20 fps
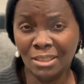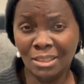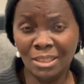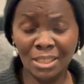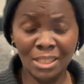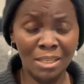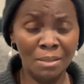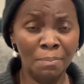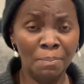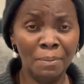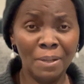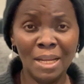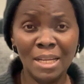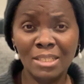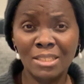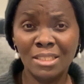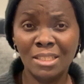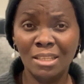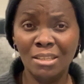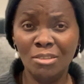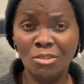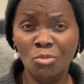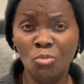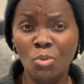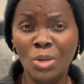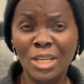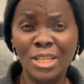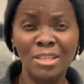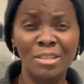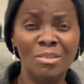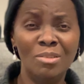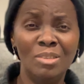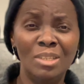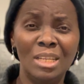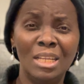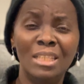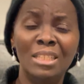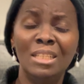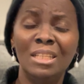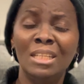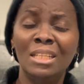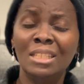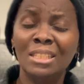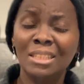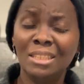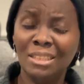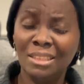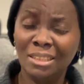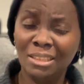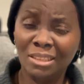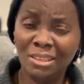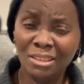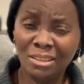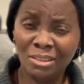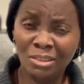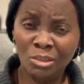They keep asking you, where did you learn English?